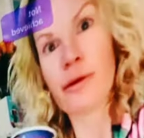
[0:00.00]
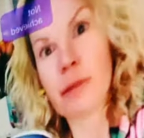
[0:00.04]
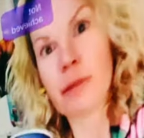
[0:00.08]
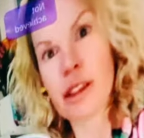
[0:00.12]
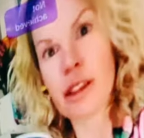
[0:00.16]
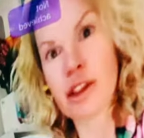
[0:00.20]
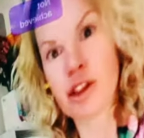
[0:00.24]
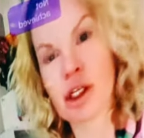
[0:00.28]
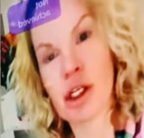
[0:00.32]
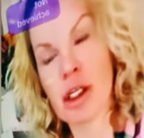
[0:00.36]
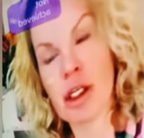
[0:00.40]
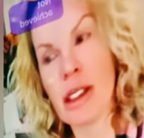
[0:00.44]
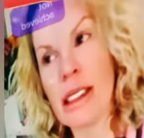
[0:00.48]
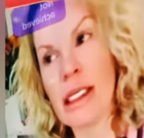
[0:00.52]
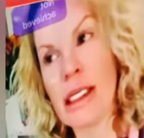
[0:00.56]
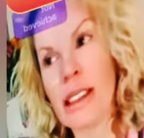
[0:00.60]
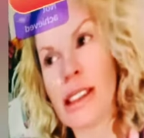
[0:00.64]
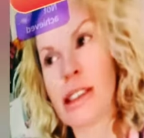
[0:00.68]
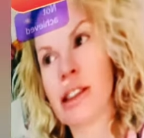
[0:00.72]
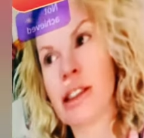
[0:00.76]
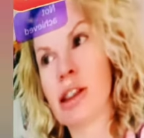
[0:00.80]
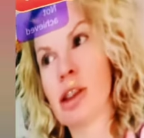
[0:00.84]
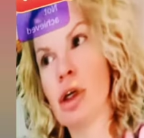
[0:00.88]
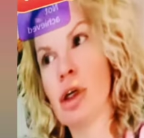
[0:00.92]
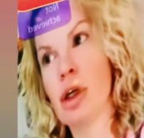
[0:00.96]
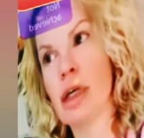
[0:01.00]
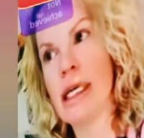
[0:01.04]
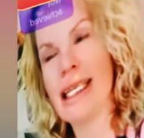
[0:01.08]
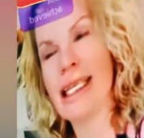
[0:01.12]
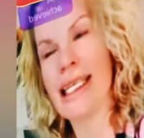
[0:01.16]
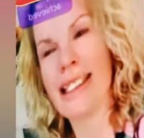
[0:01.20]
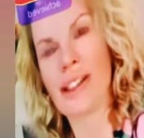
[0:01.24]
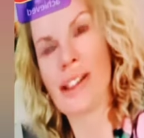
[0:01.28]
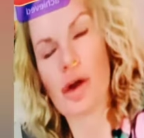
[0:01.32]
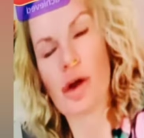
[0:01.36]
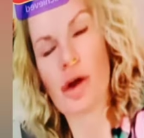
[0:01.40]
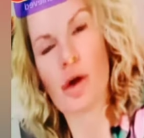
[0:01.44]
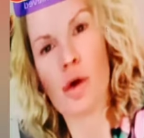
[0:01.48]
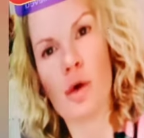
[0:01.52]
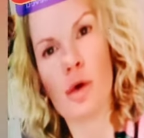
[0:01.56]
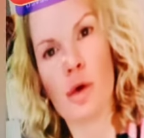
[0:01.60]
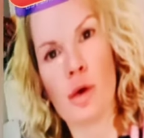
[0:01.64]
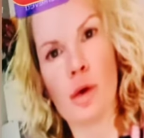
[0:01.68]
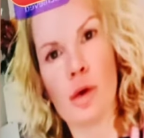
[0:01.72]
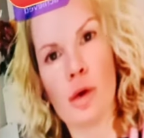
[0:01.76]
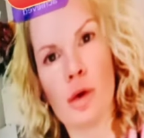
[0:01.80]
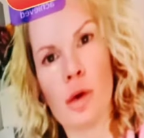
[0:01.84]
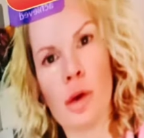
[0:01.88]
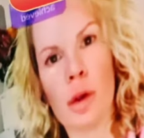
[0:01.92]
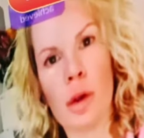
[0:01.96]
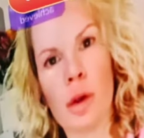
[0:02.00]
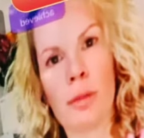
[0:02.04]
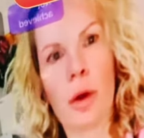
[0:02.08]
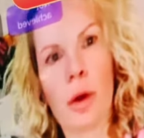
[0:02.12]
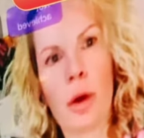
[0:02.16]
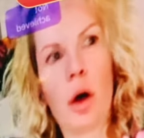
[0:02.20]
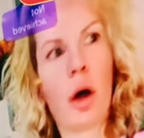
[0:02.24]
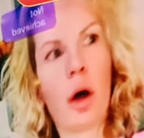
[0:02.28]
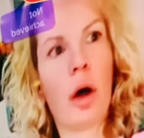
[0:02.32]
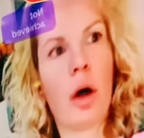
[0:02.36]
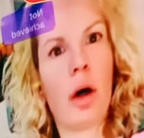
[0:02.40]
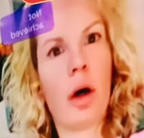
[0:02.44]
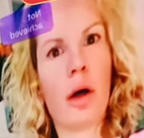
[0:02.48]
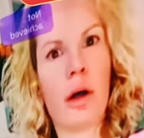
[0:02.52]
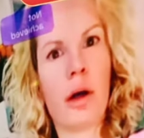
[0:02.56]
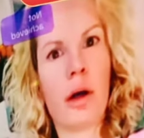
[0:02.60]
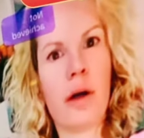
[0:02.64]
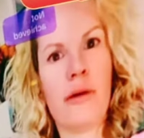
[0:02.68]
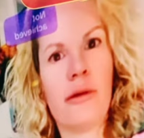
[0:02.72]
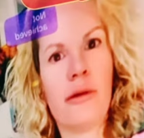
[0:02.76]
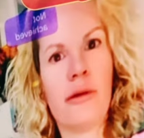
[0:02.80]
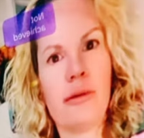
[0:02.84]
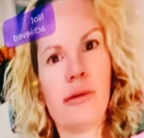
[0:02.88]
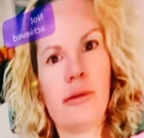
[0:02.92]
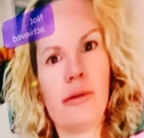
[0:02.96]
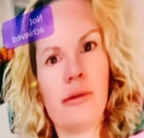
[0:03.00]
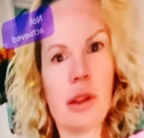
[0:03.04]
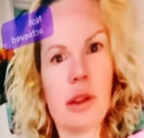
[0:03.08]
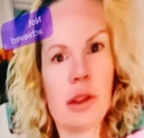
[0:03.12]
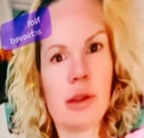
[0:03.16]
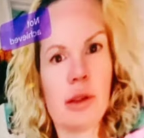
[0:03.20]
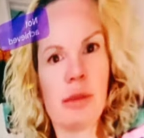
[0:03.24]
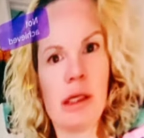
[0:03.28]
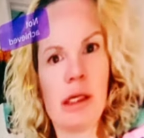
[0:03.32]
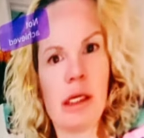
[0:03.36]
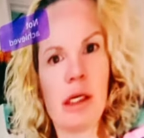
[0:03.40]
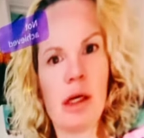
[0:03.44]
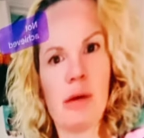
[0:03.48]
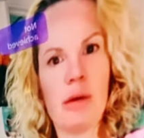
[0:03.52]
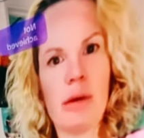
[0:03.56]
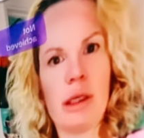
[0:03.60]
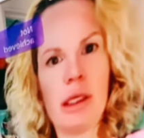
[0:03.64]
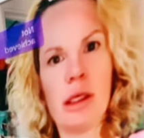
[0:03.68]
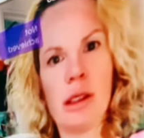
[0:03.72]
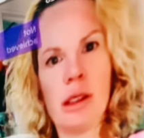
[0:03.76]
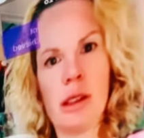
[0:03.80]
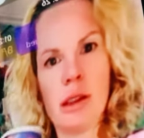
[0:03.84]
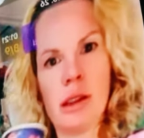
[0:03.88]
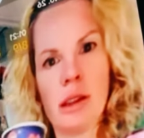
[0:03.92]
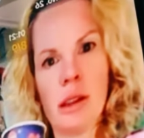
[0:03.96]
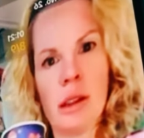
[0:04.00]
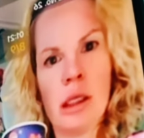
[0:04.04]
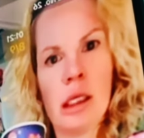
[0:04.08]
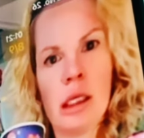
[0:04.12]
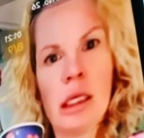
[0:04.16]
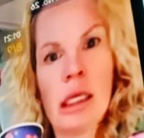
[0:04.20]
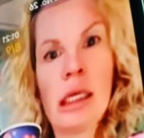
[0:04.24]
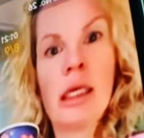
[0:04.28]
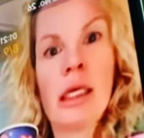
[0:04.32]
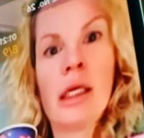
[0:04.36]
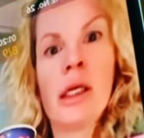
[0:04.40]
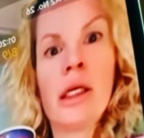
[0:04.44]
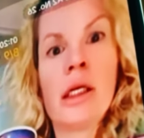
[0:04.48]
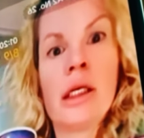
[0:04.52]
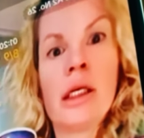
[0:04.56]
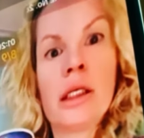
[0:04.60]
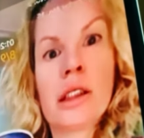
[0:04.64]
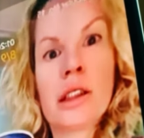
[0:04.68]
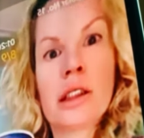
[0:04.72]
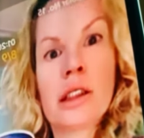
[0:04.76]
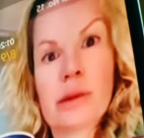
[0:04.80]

and I was going through my journey, so it's all part of what's been going on.